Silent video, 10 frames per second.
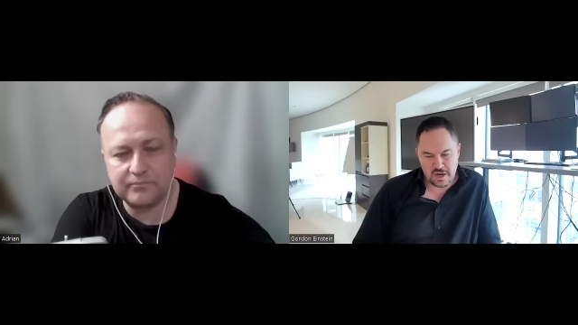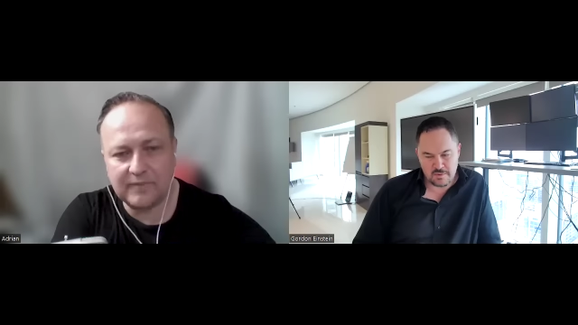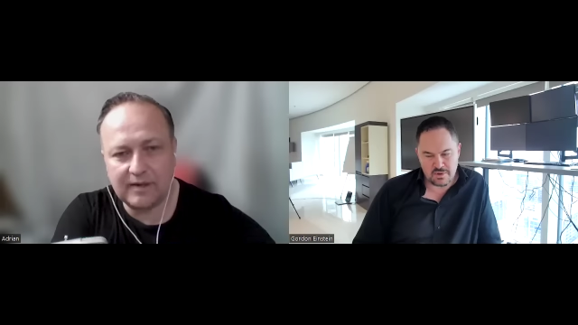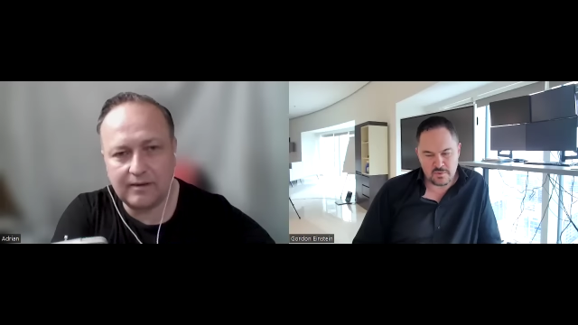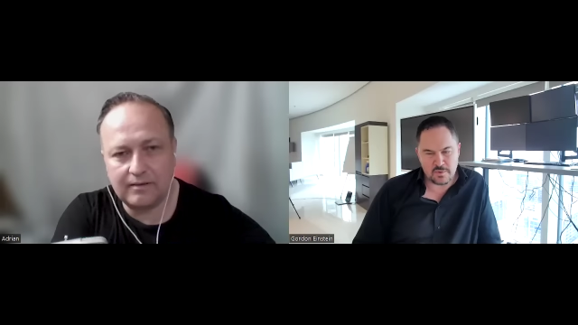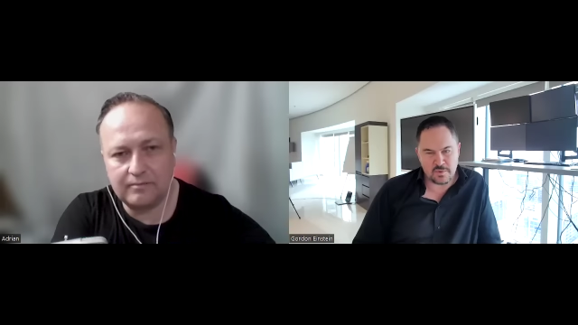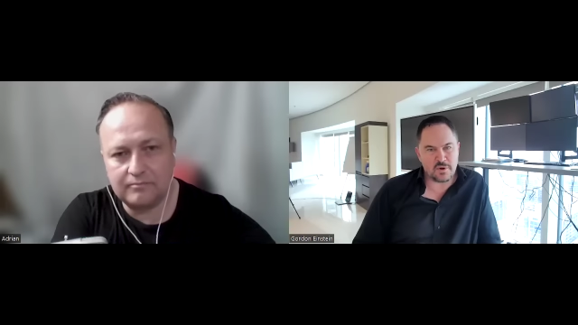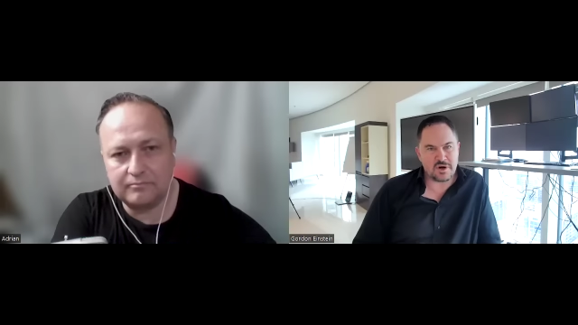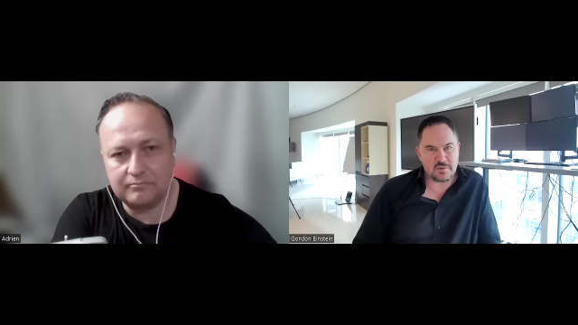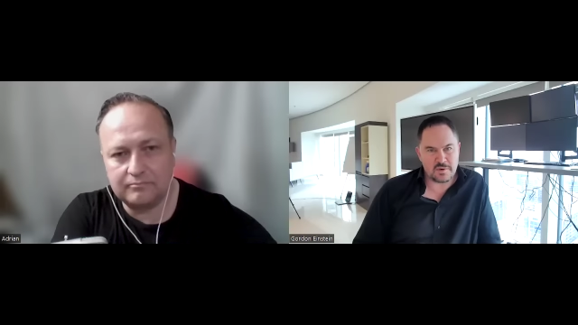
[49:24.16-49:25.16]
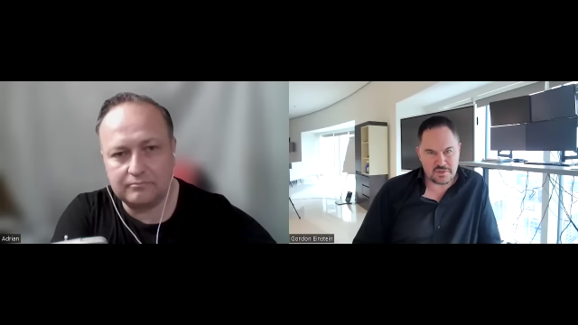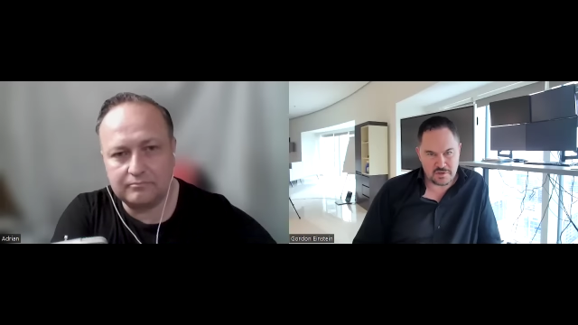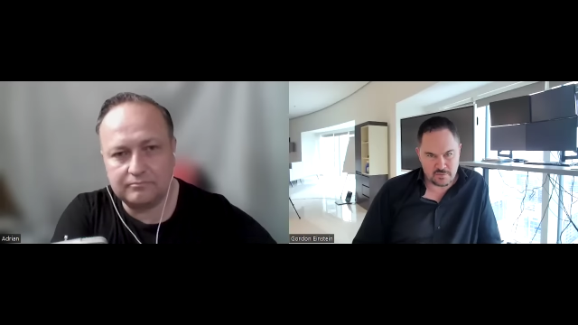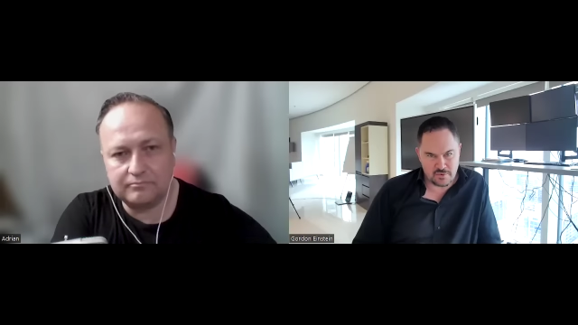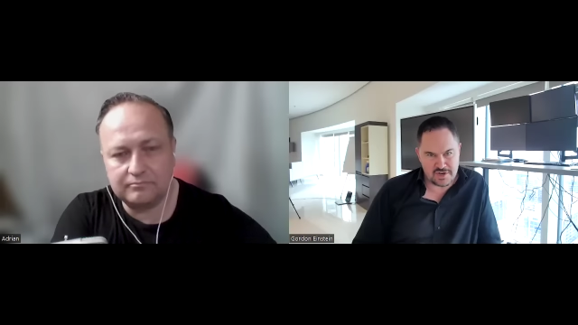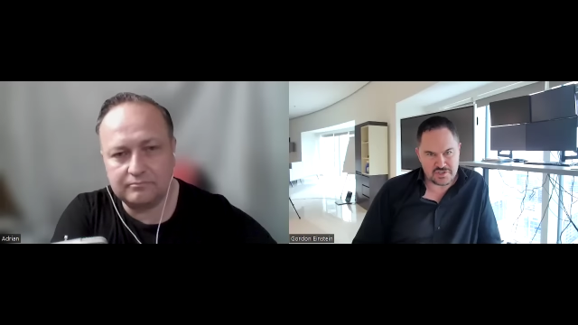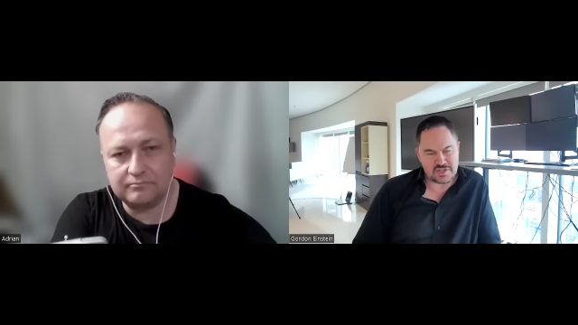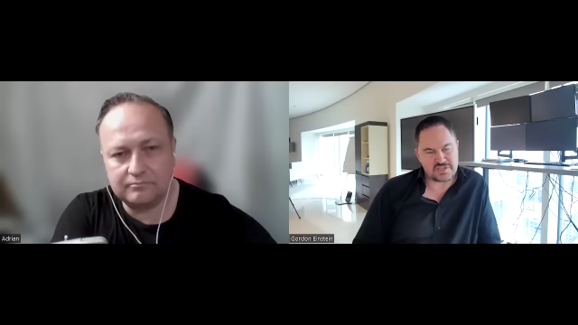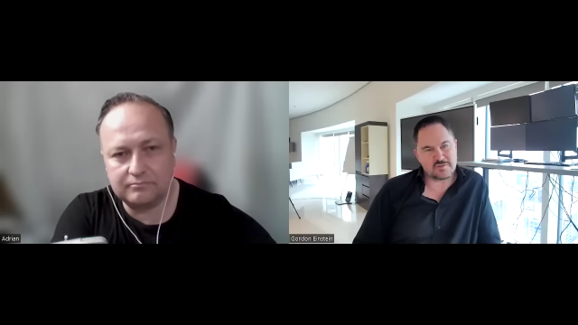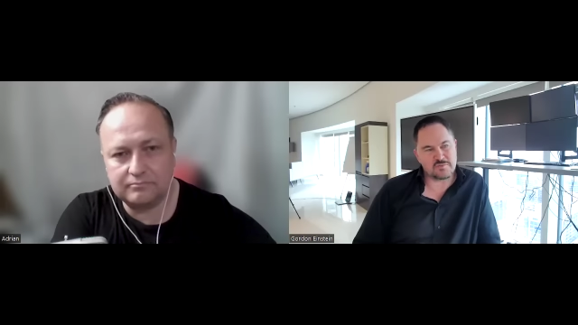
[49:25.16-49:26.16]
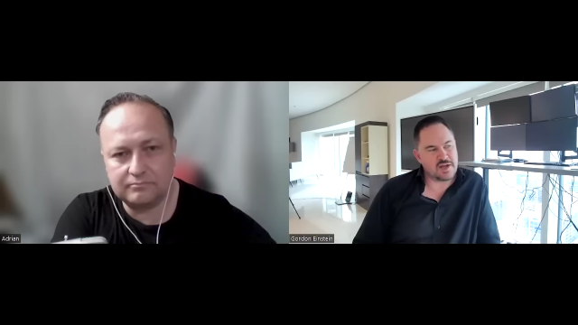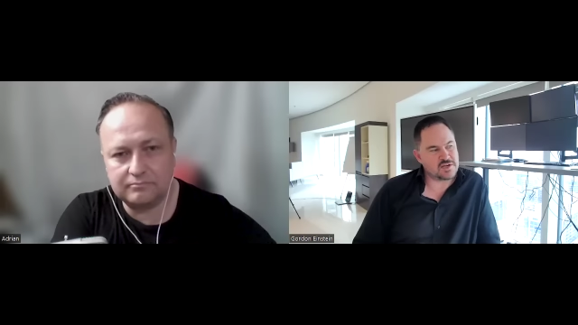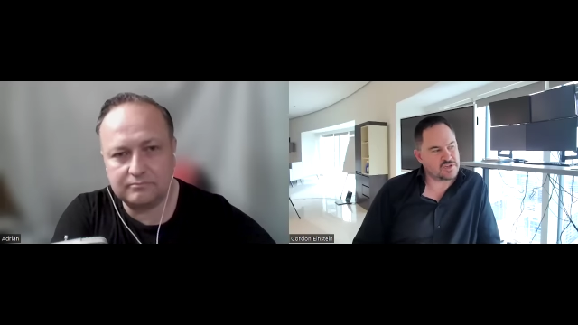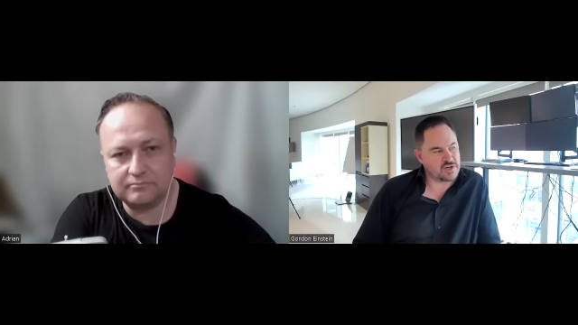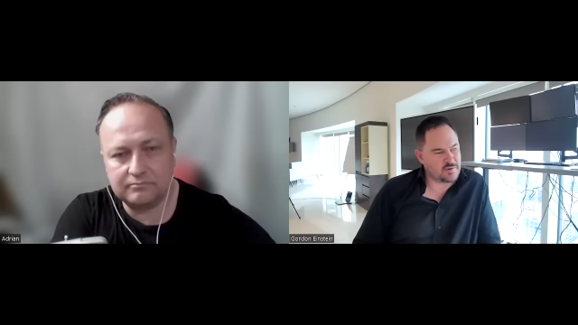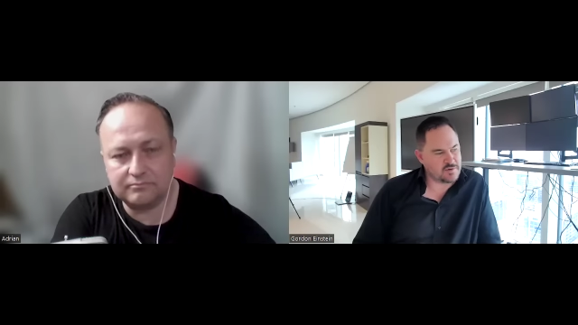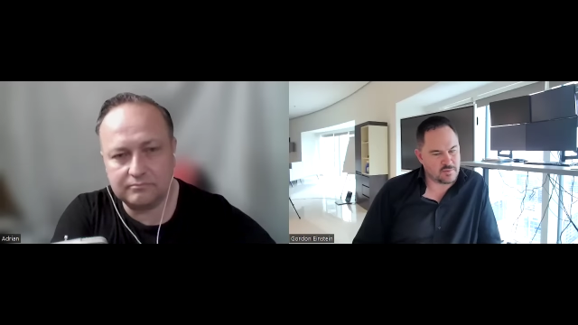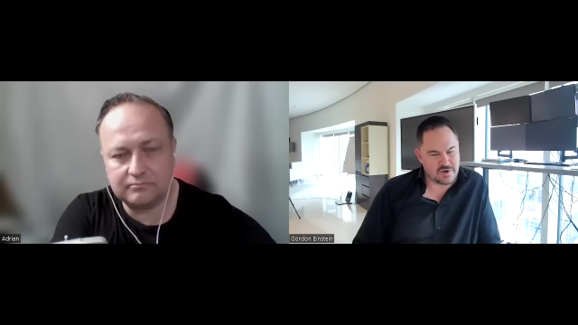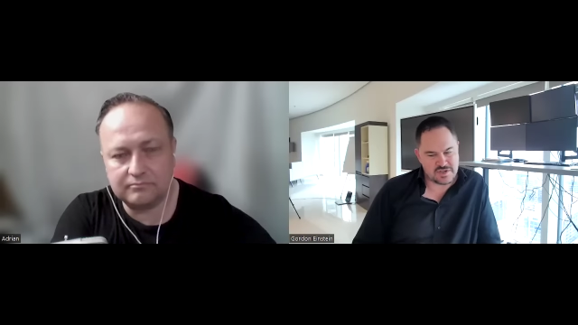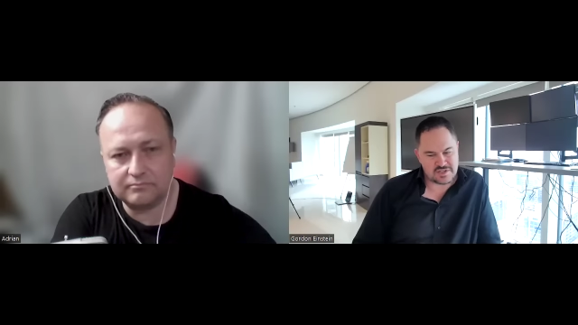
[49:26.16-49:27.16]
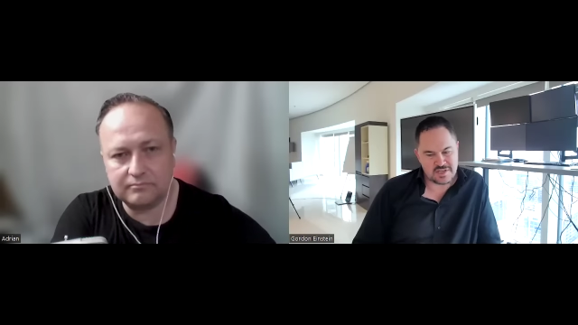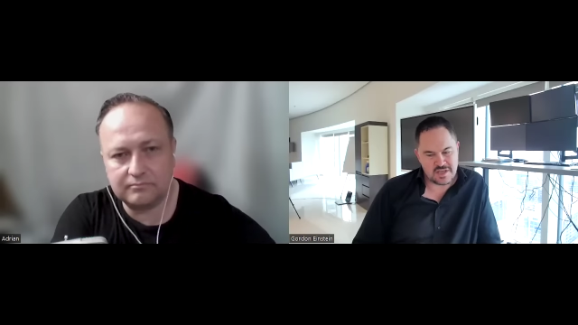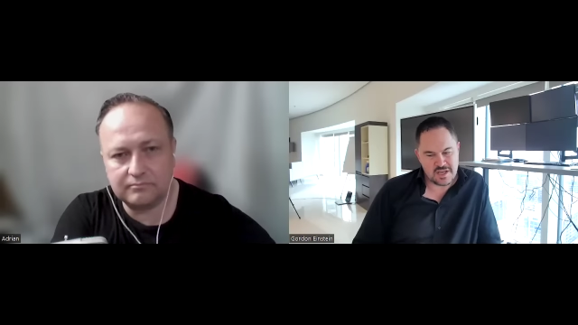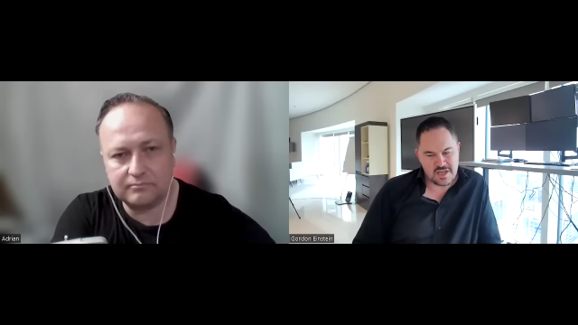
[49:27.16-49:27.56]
Speaker 1: come. You will work with your projects, your blockchain and crypto projects.